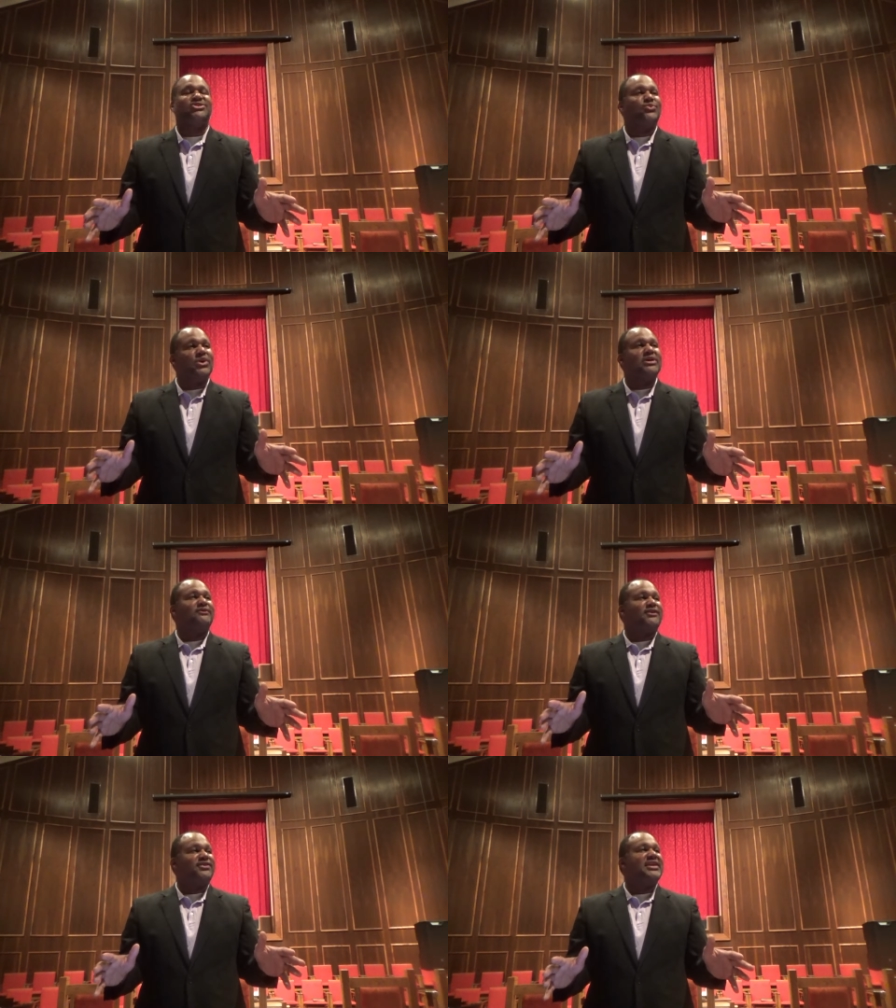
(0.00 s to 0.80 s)
the
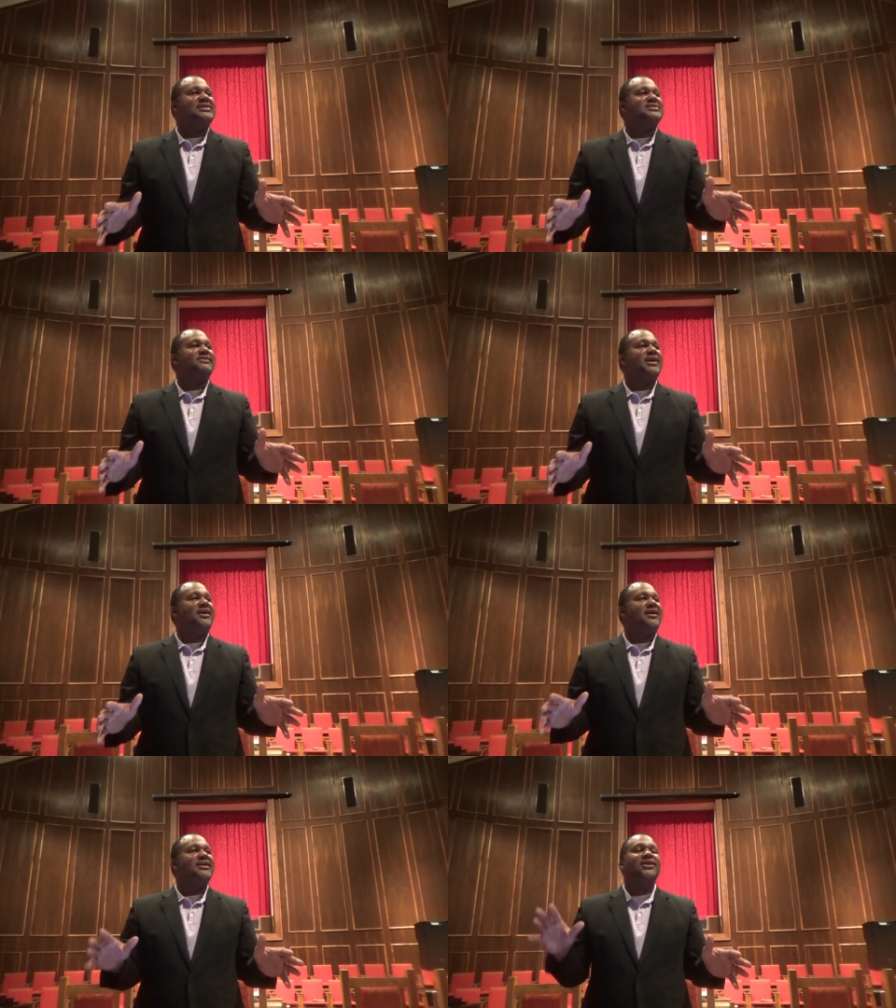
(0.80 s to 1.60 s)
wonderful things of
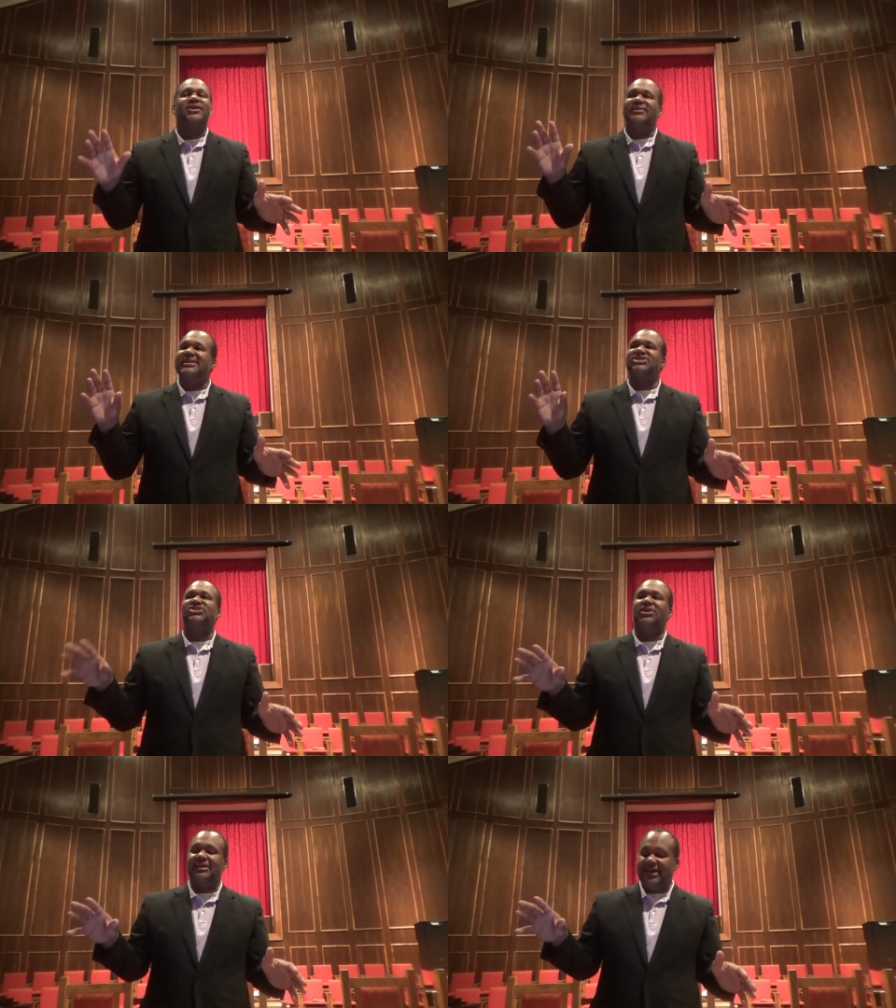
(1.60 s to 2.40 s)
God. This
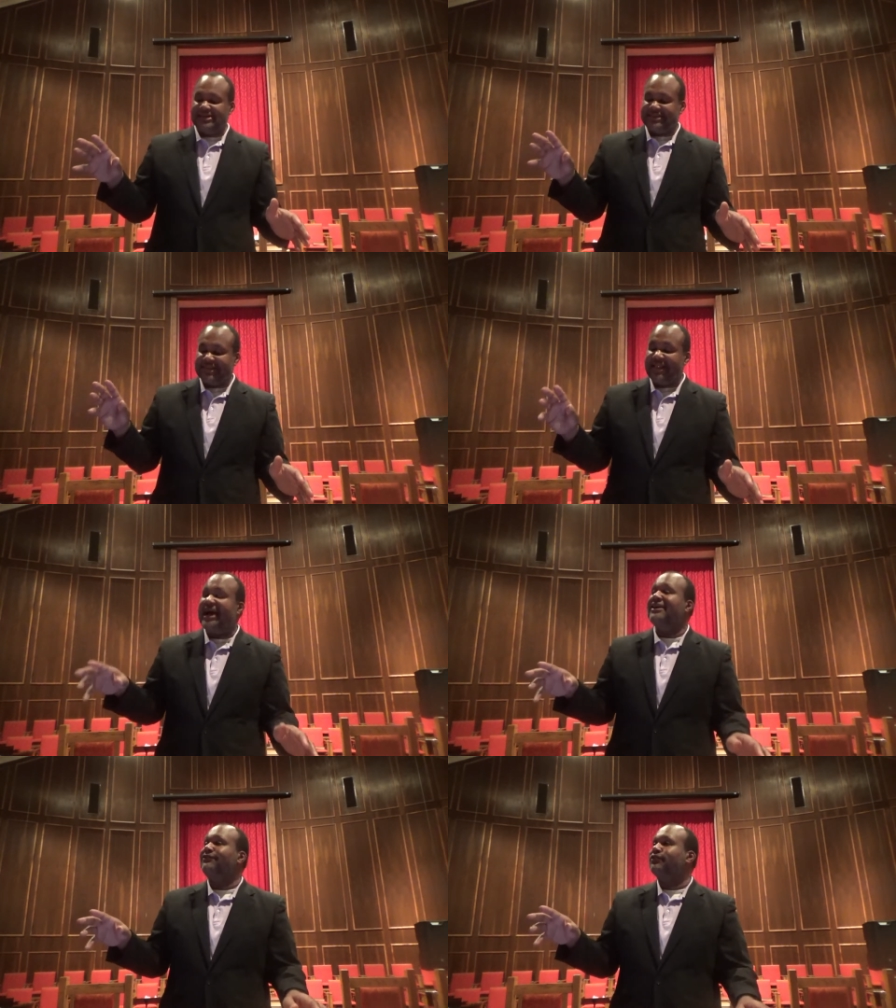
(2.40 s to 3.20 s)
young lady's
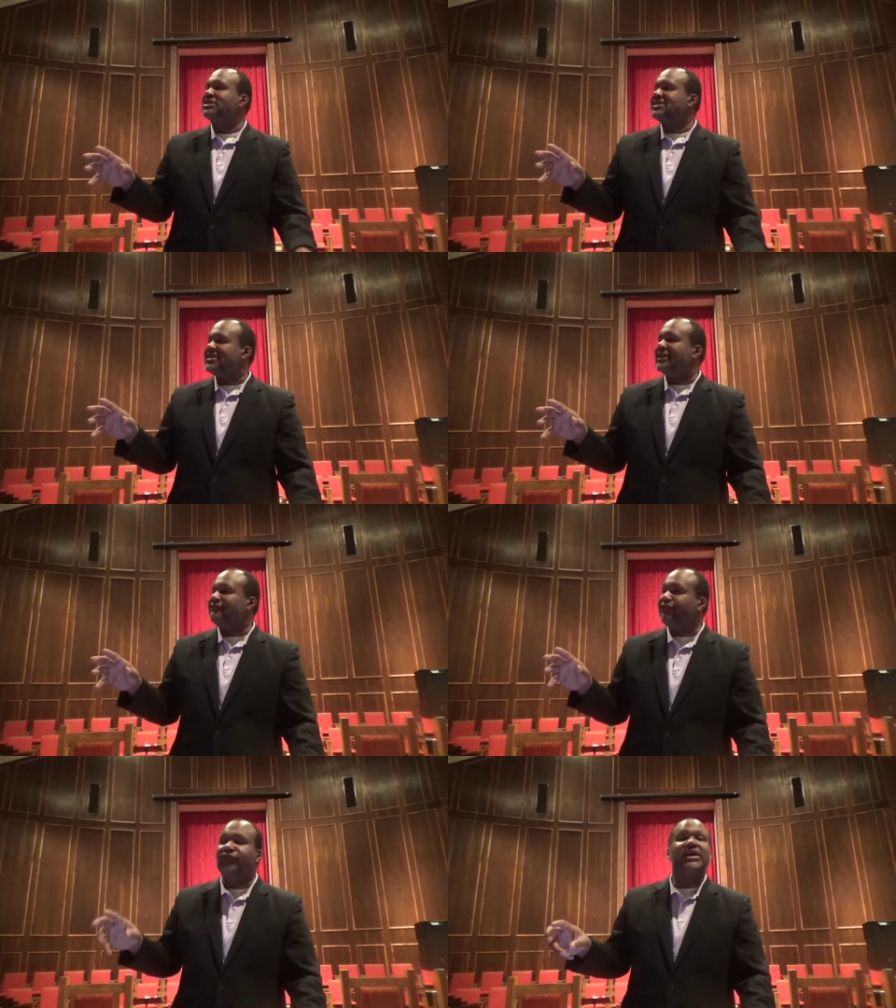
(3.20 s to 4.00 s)
life was set
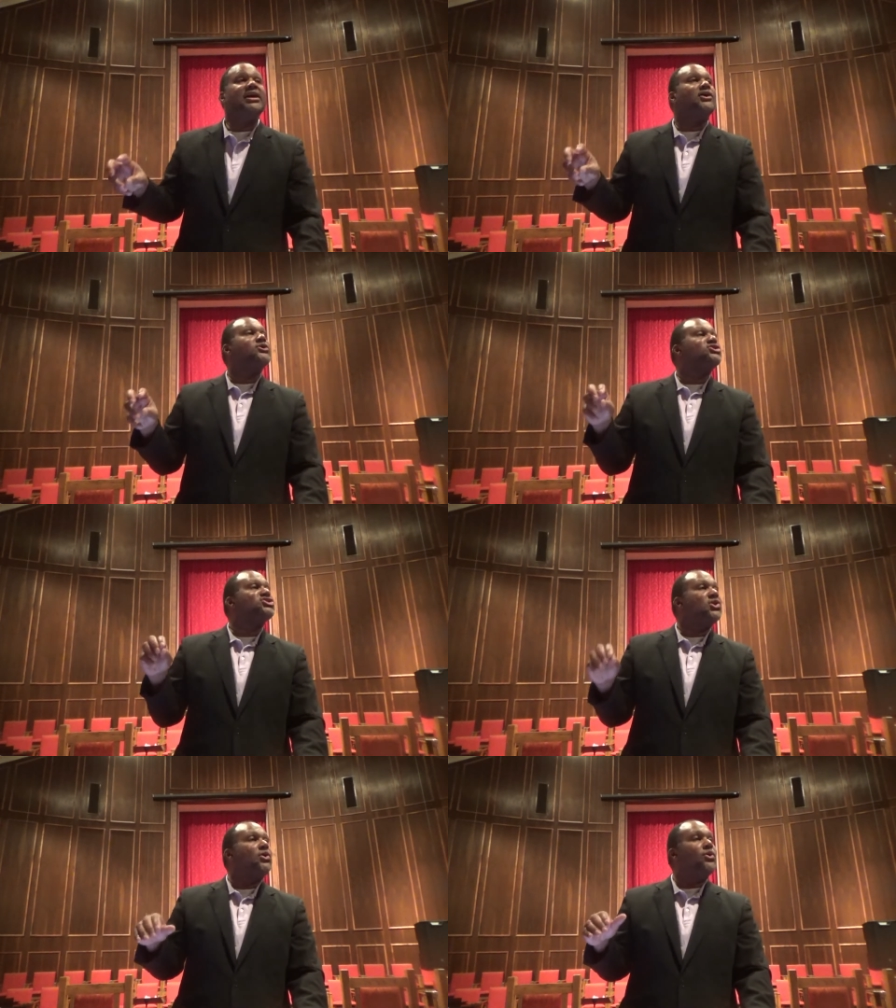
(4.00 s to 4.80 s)
free, her
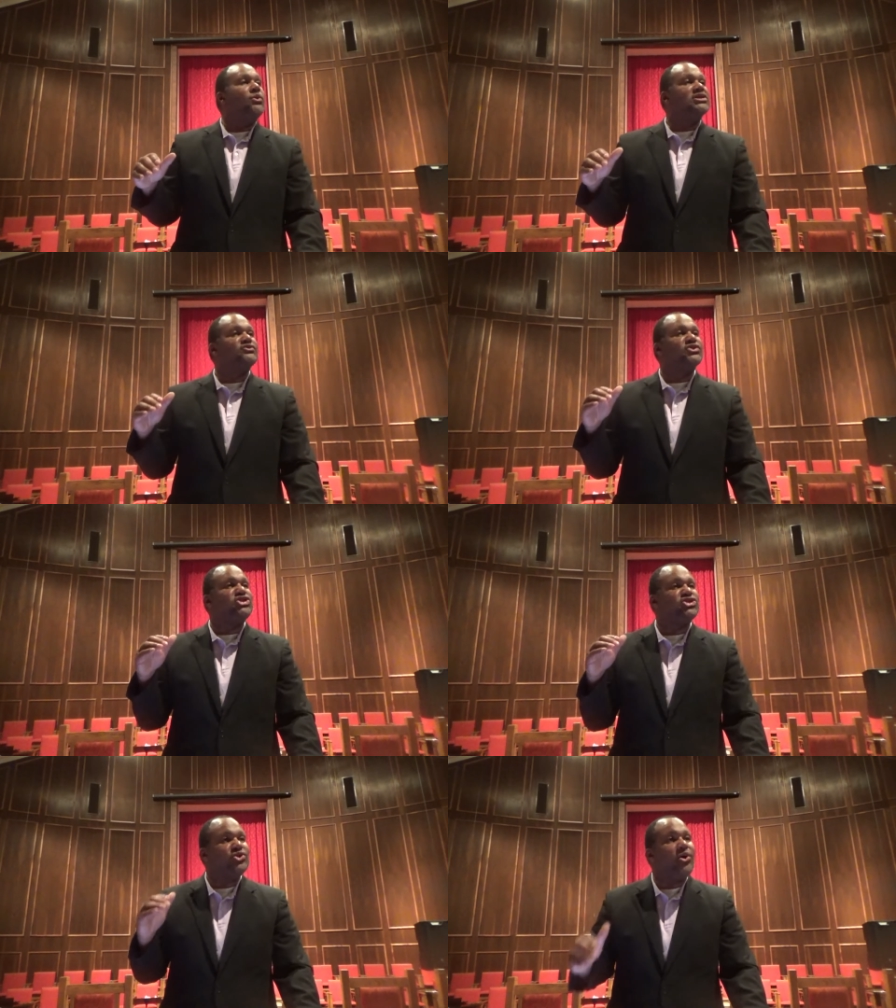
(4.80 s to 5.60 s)
soul was
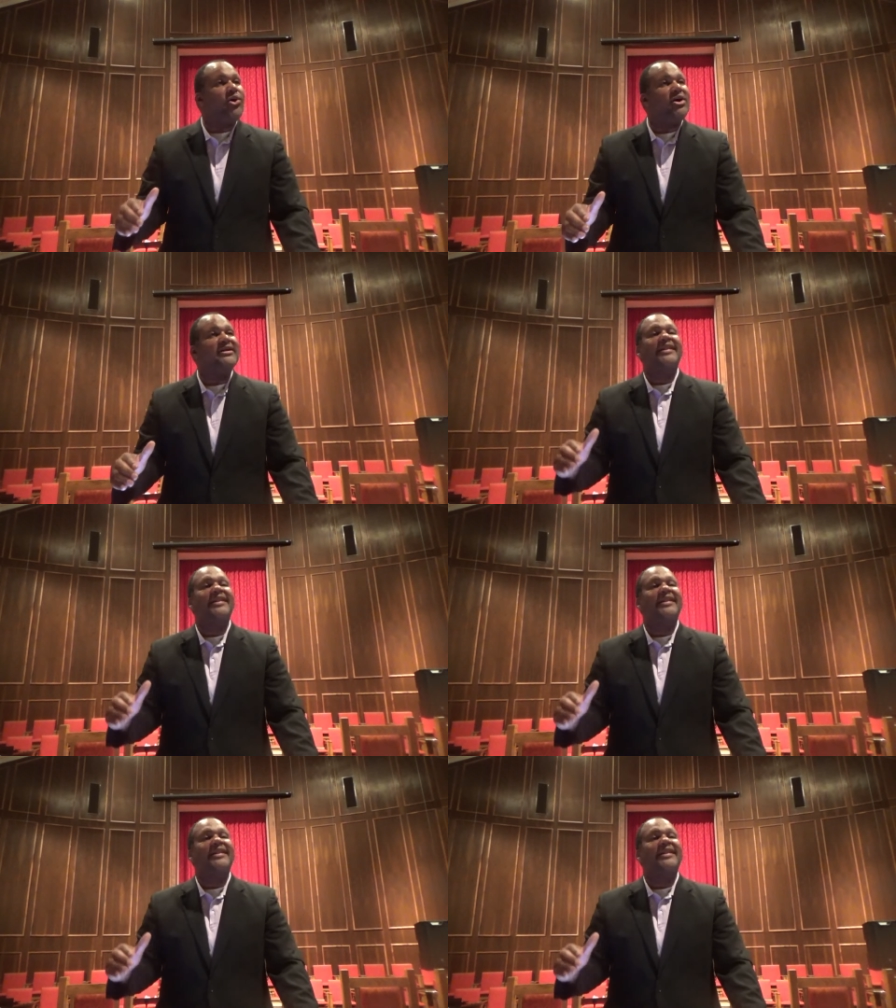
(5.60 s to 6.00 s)
restored.